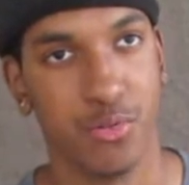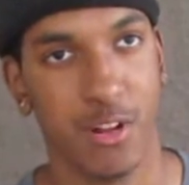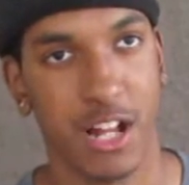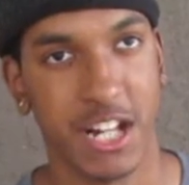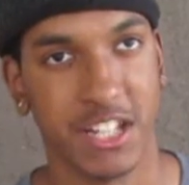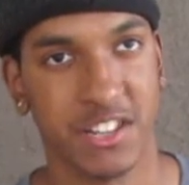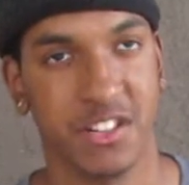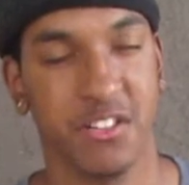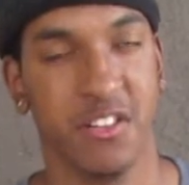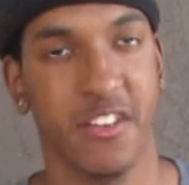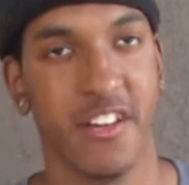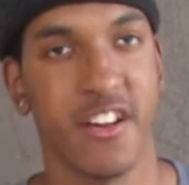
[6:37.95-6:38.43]

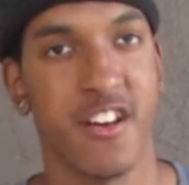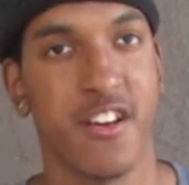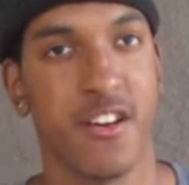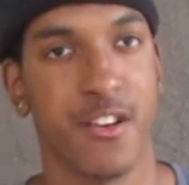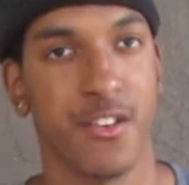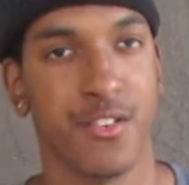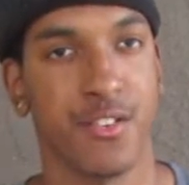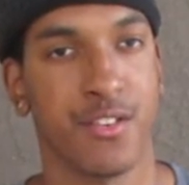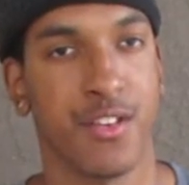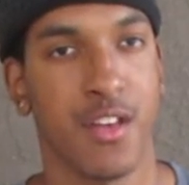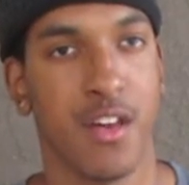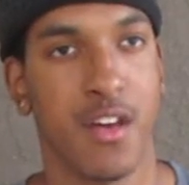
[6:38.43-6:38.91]
Like, the
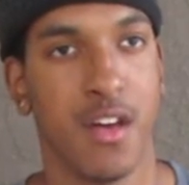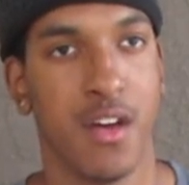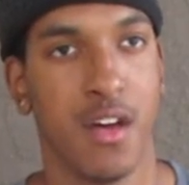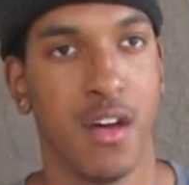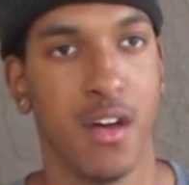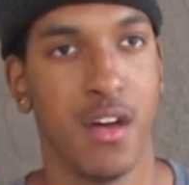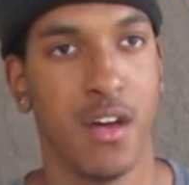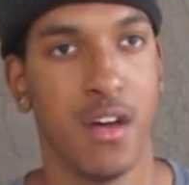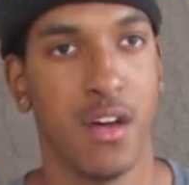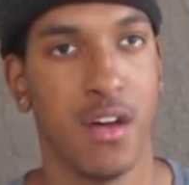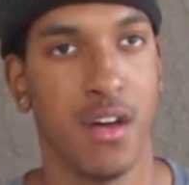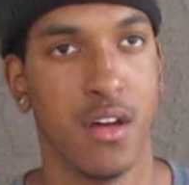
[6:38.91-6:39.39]
lyrics.
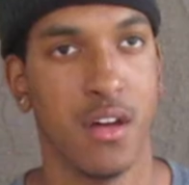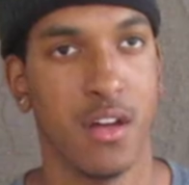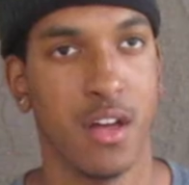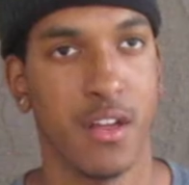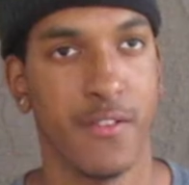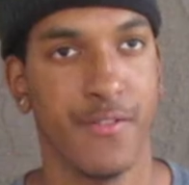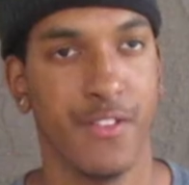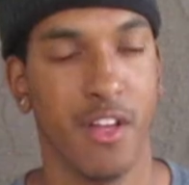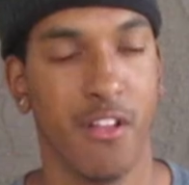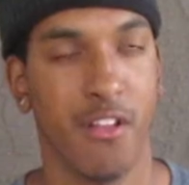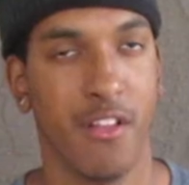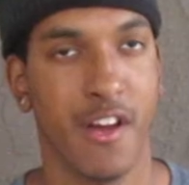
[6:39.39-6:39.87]

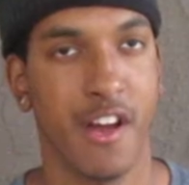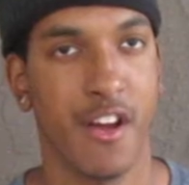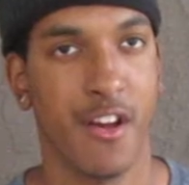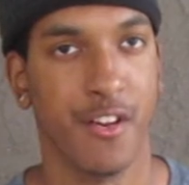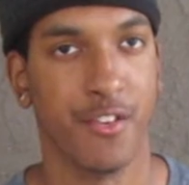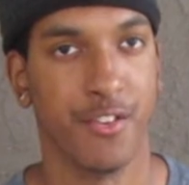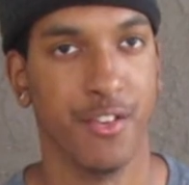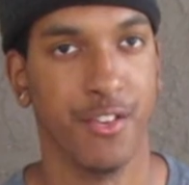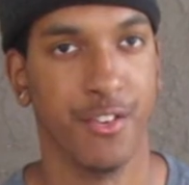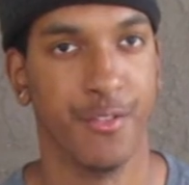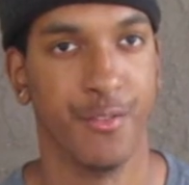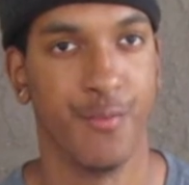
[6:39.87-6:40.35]
The
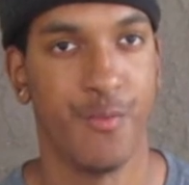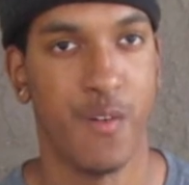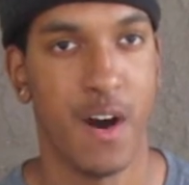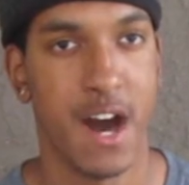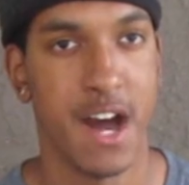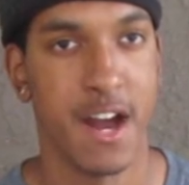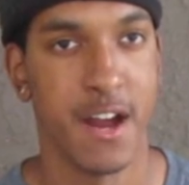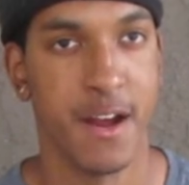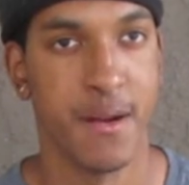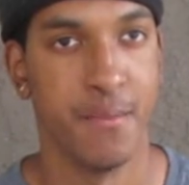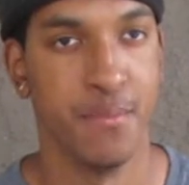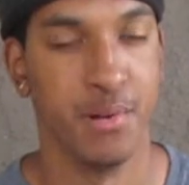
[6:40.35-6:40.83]
lyrics is
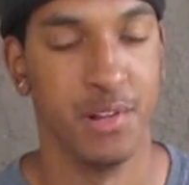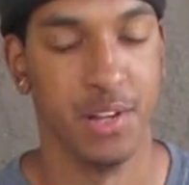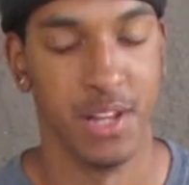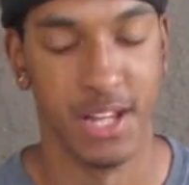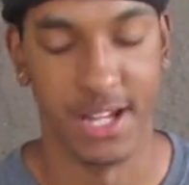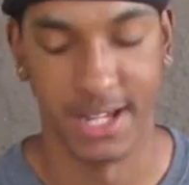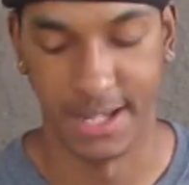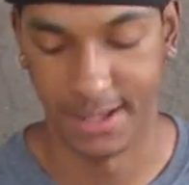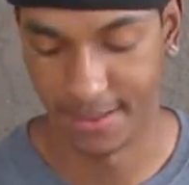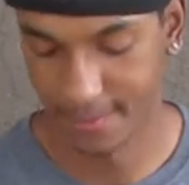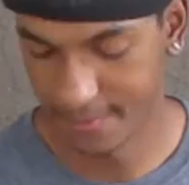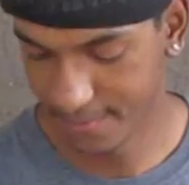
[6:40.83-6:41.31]
fire, but
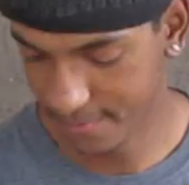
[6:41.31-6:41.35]
like,